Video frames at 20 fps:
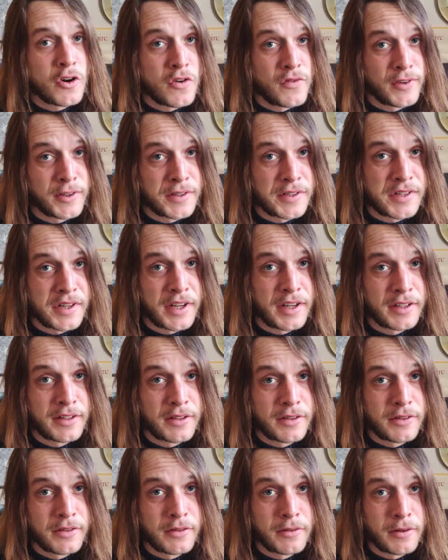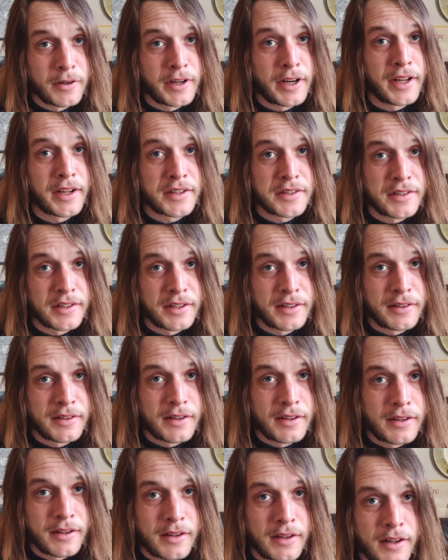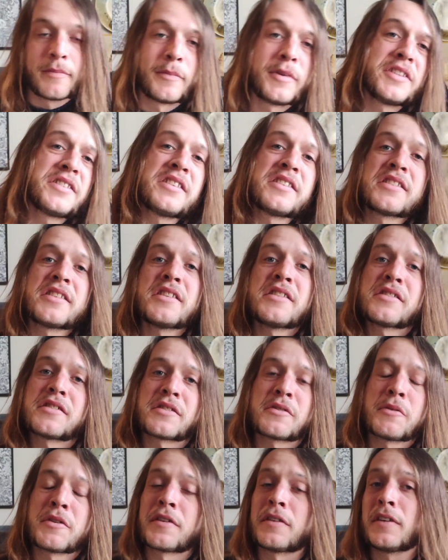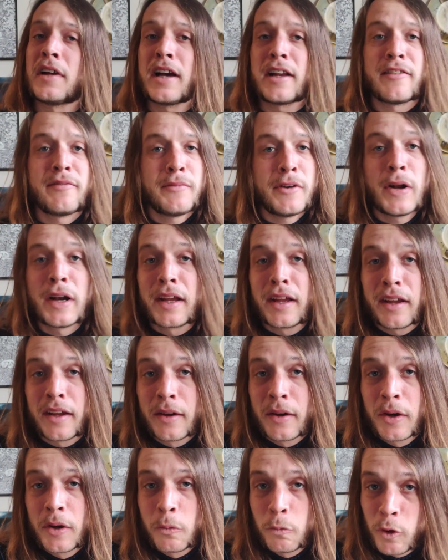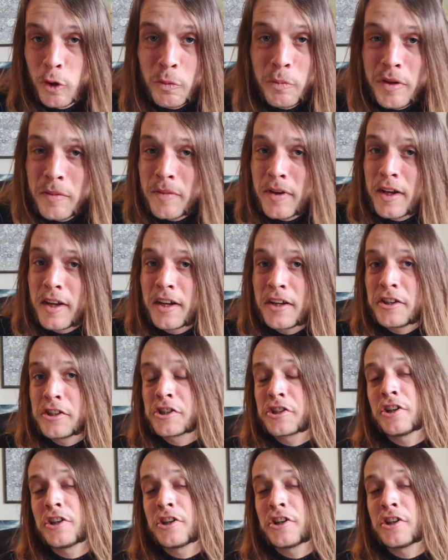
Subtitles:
oversight or an accident. Businesses with a lot of money will be making